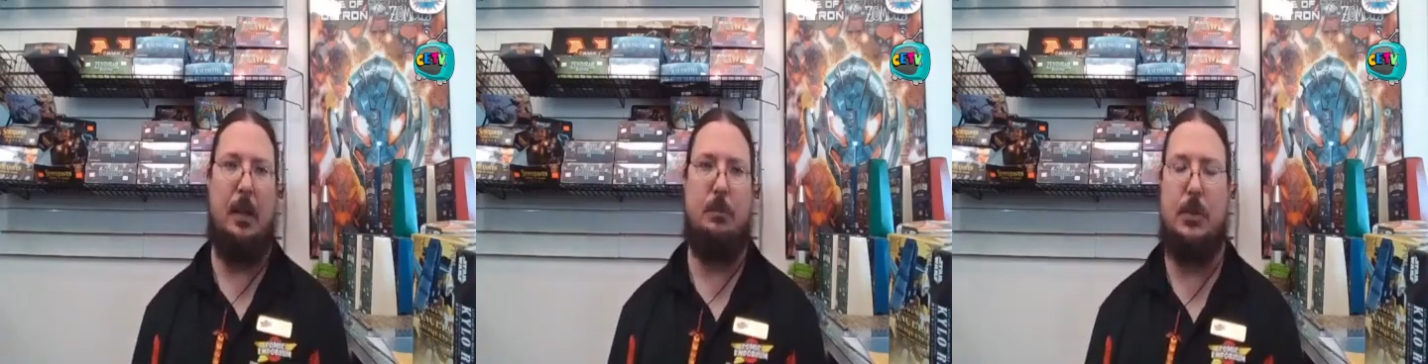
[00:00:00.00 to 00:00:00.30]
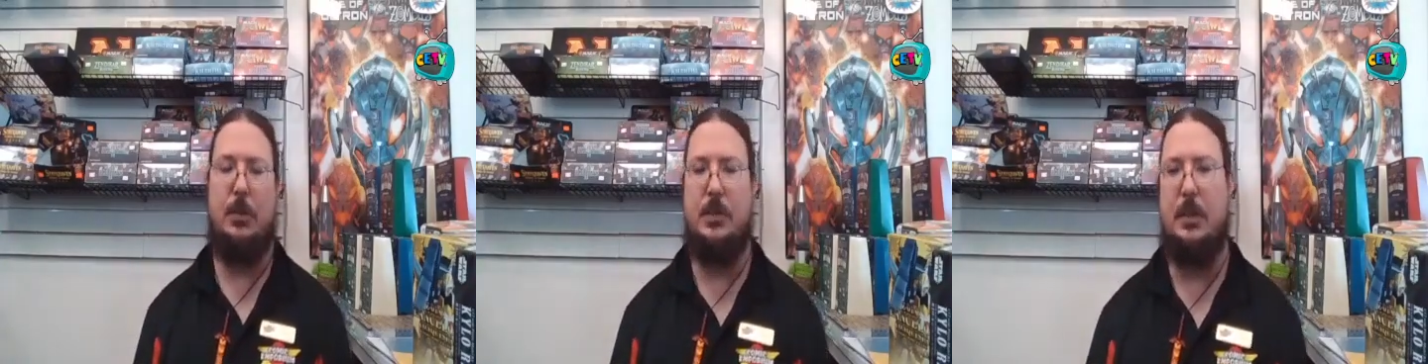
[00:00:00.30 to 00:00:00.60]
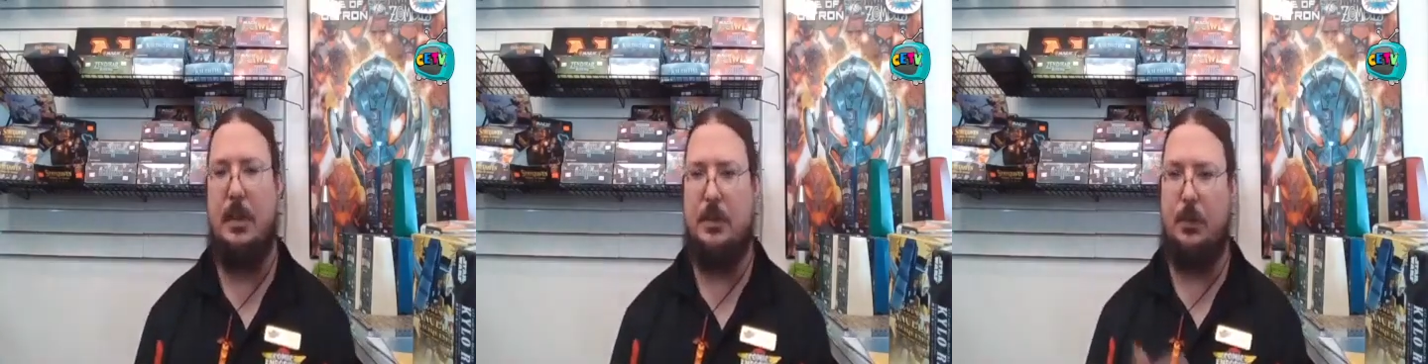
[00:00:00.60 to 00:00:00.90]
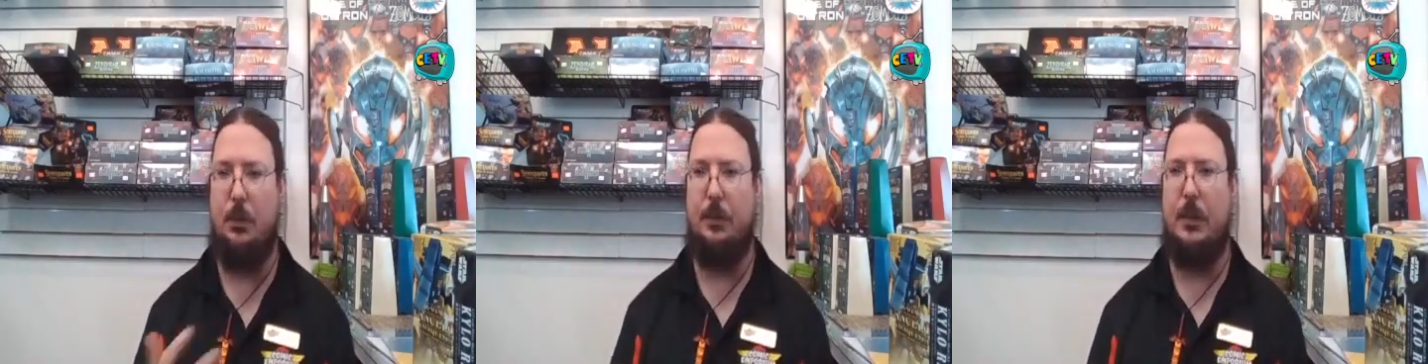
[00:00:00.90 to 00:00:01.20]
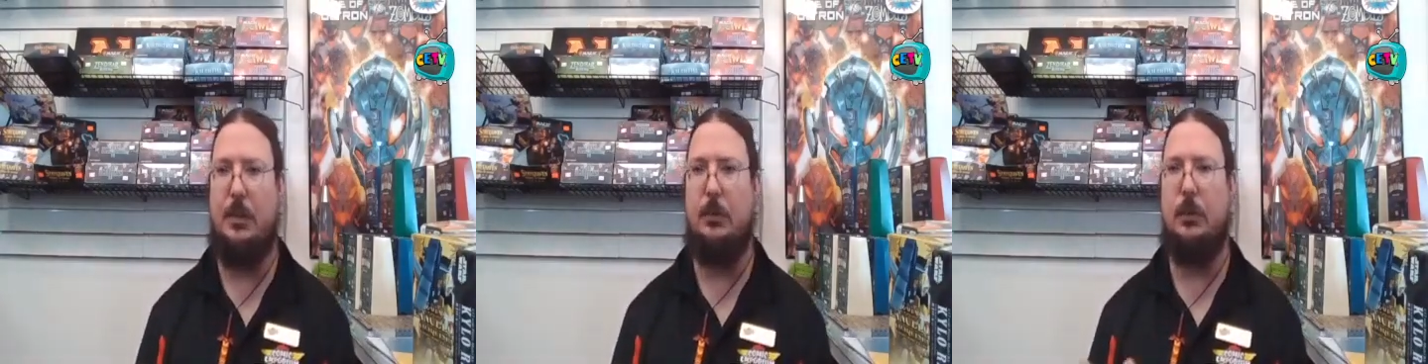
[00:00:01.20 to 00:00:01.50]
So it's a nice little
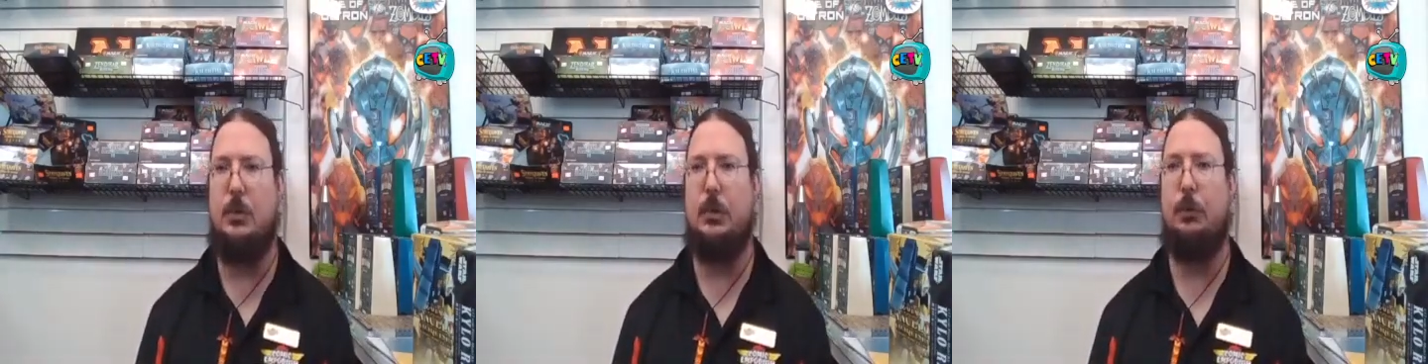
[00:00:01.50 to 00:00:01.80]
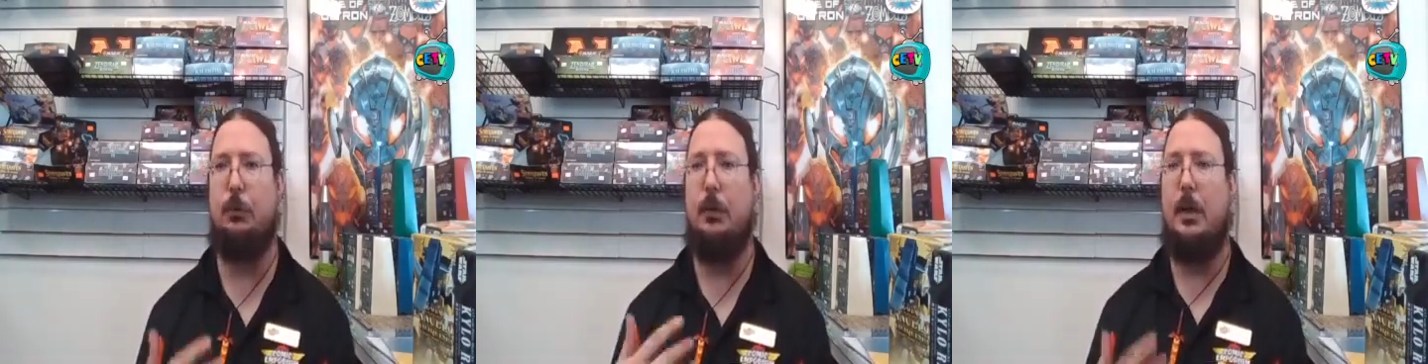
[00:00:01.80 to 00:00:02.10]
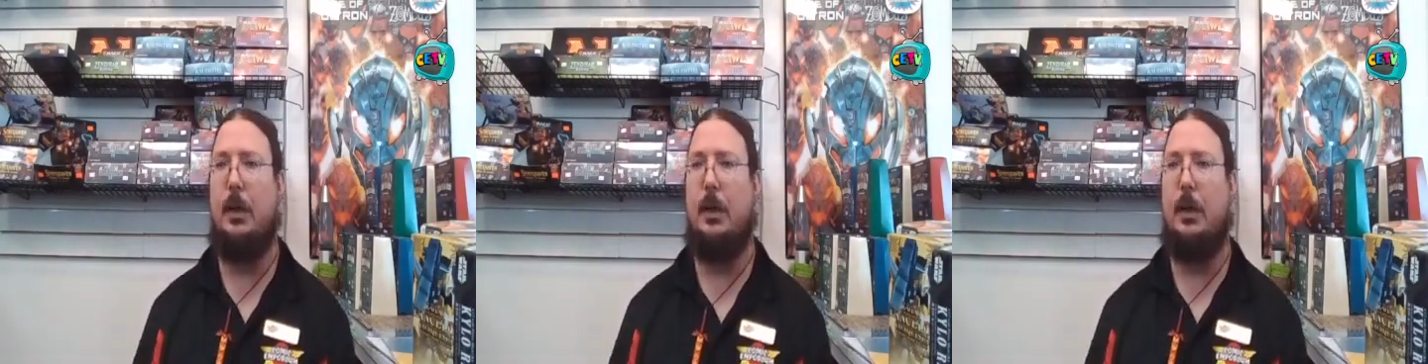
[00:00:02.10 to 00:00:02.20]
thing you could do.